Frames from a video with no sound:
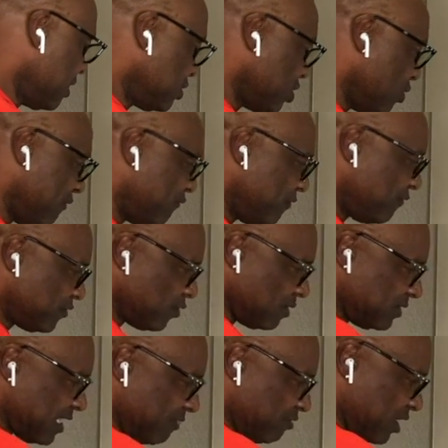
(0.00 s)
So
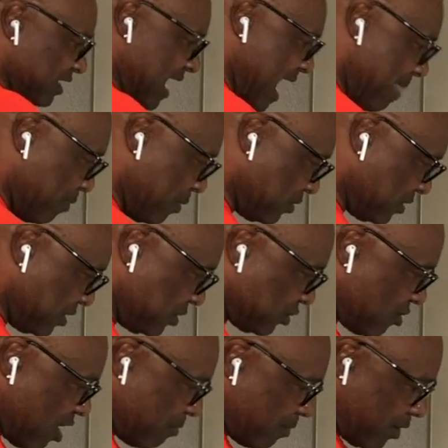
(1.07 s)
instead of just apples and
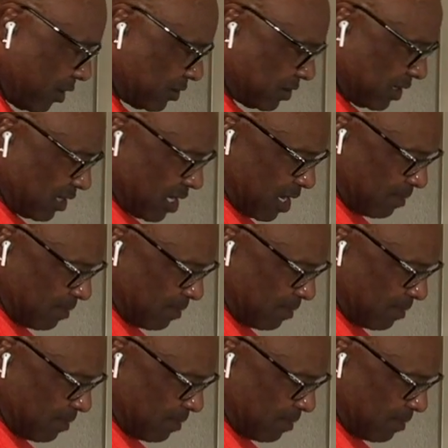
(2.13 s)
strawberries and